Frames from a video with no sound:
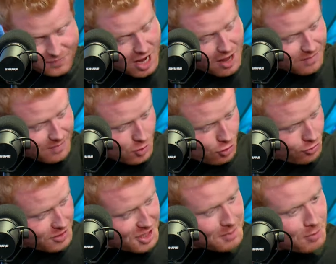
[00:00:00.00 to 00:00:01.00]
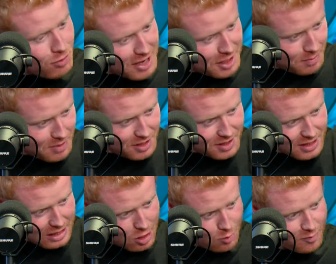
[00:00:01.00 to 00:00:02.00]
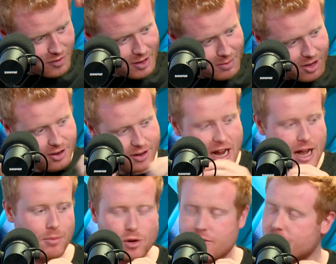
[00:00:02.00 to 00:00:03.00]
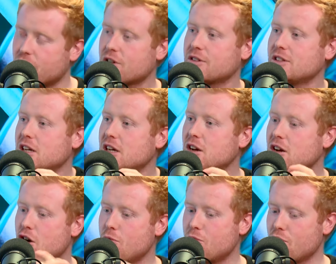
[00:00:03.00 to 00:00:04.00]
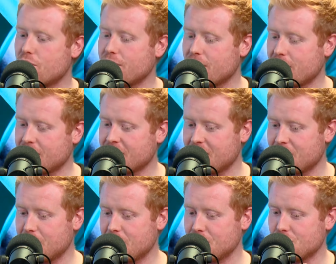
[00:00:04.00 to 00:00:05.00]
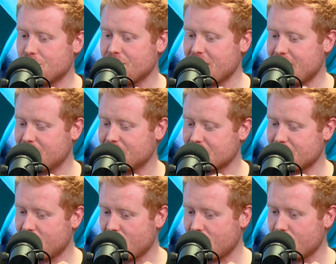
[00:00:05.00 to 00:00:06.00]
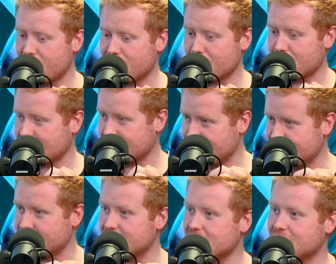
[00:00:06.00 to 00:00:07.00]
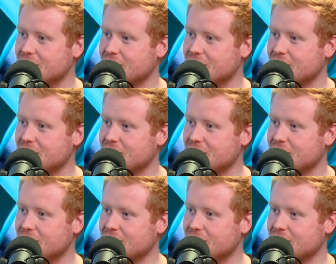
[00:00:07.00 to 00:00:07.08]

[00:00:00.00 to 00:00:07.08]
Yeah, 100 simple recipes that'll hopefully be your handbook for home cooking and enjoying everyone so far cooking from it, including yourself.